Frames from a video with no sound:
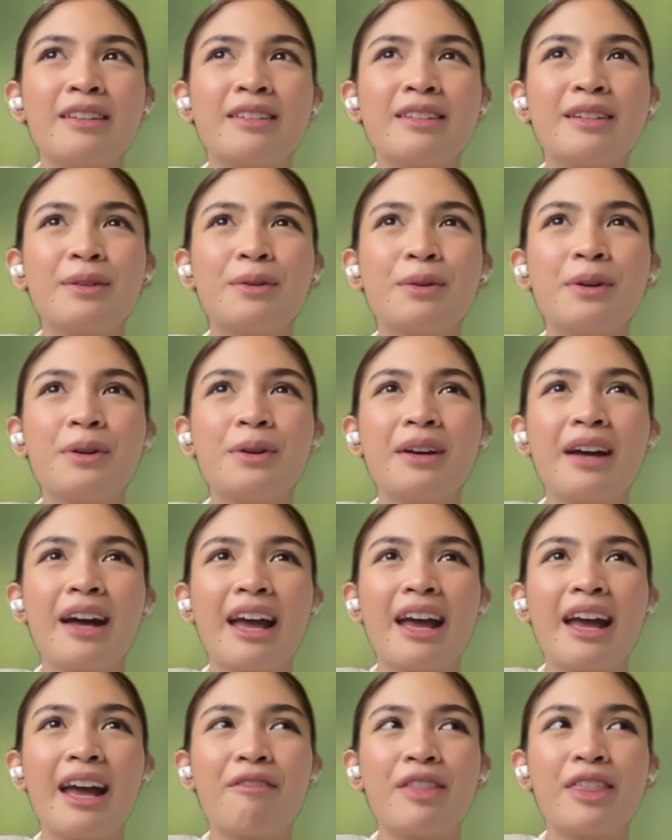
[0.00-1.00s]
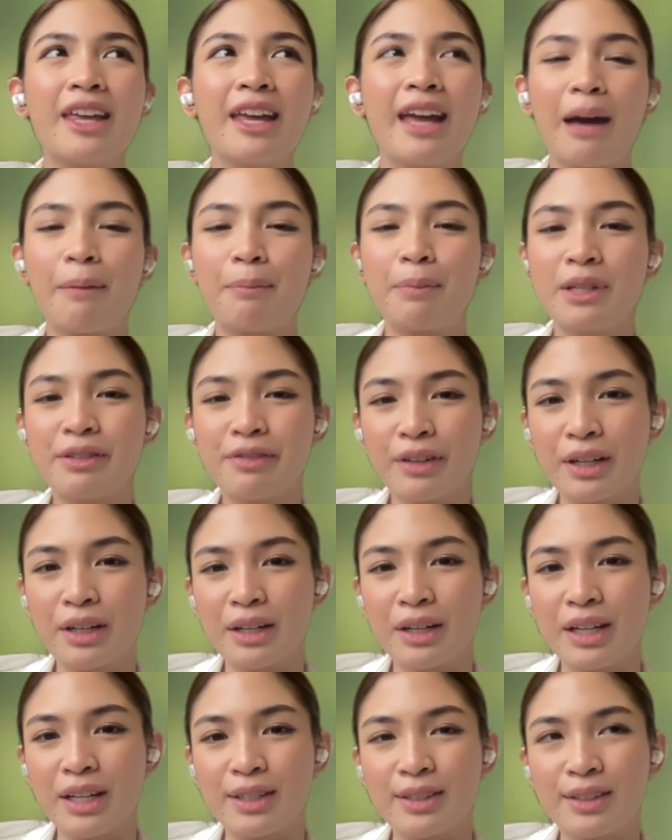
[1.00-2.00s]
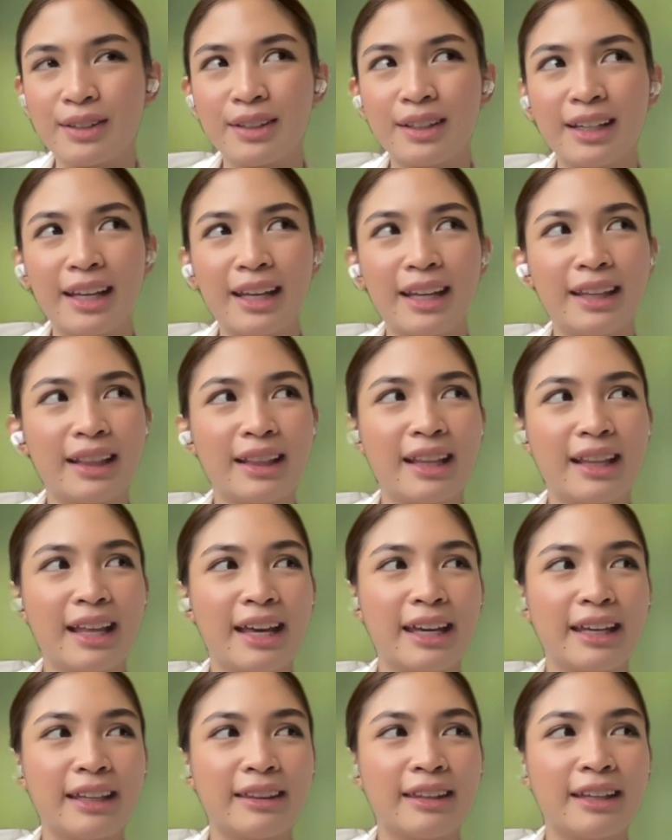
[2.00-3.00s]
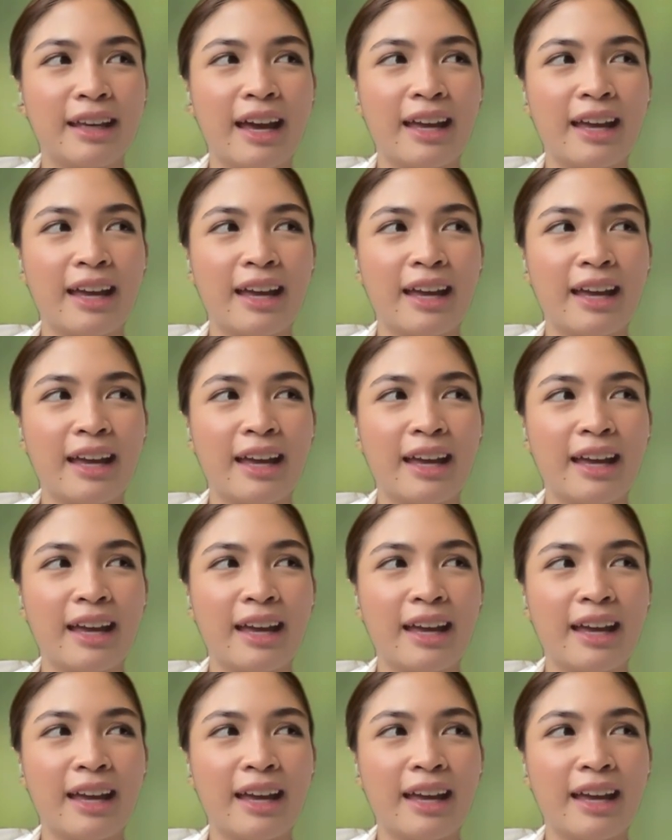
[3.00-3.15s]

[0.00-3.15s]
siguro nga, everything happens for a reason, and like,